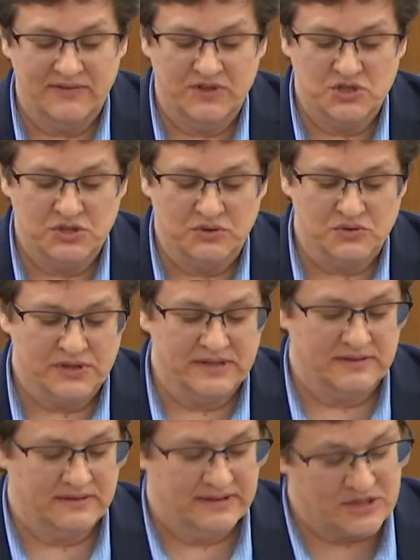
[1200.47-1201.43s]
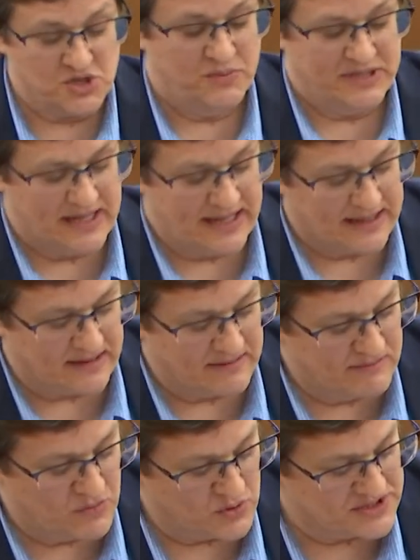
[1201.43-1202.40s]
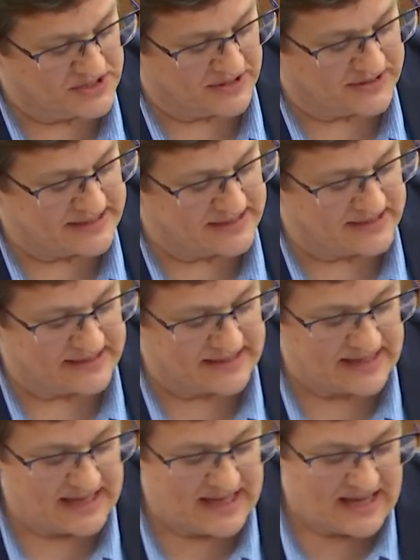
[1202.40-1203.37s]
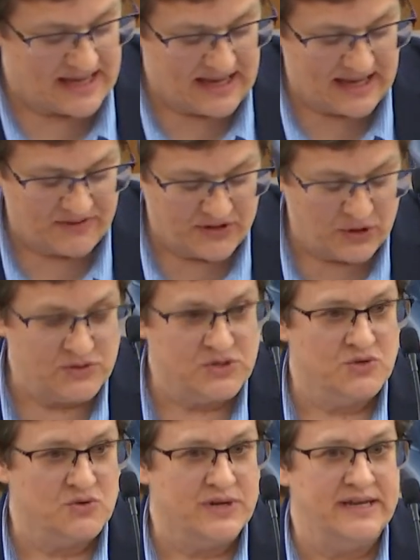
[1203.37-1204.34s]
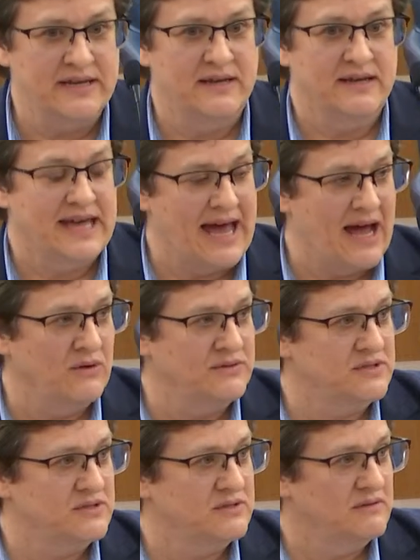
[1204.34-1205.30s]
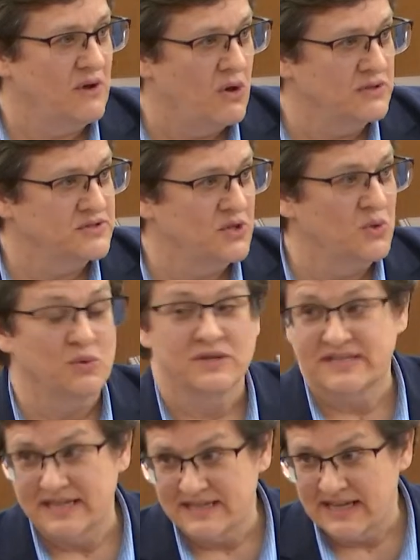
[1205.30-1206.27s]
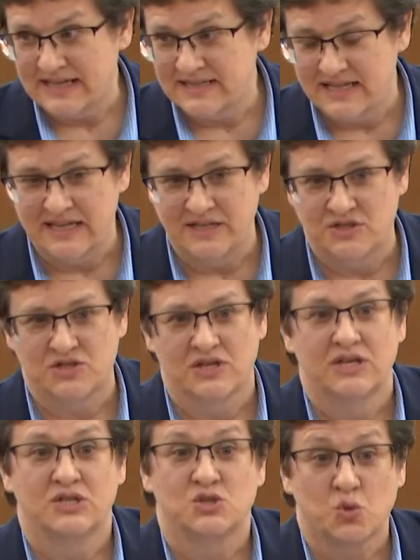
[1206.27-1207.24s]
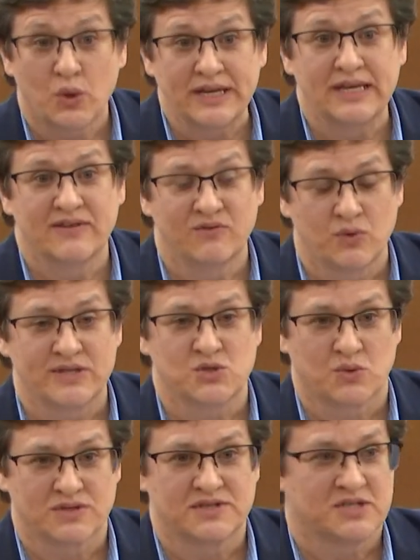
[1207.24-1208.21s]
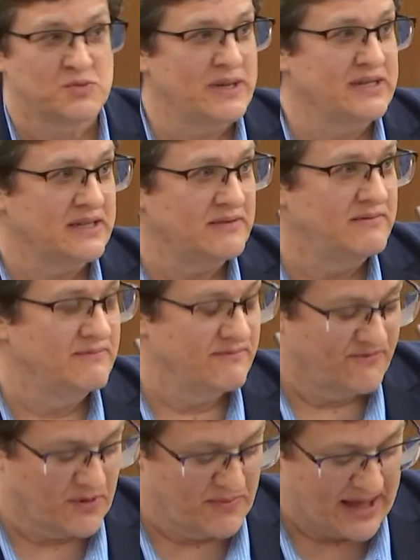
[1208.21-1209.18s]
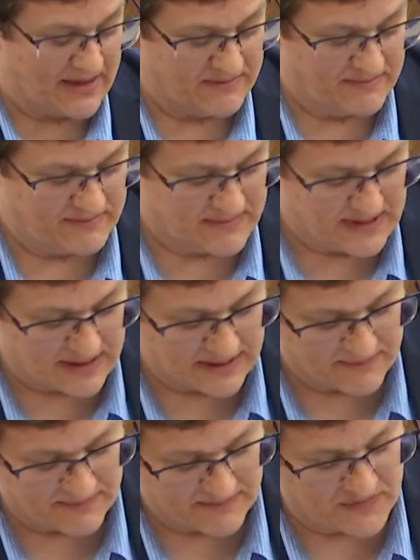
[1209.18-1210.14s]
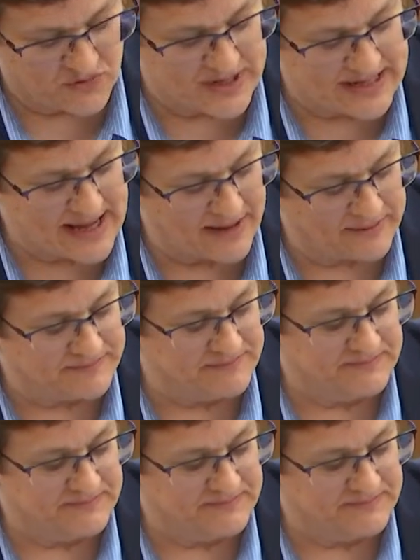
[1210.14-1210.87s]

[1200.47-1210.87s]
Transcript: of the children, it should be taken more seriously. And those 3 counts also were 10 days each, 20 of which were suspended from that 3-count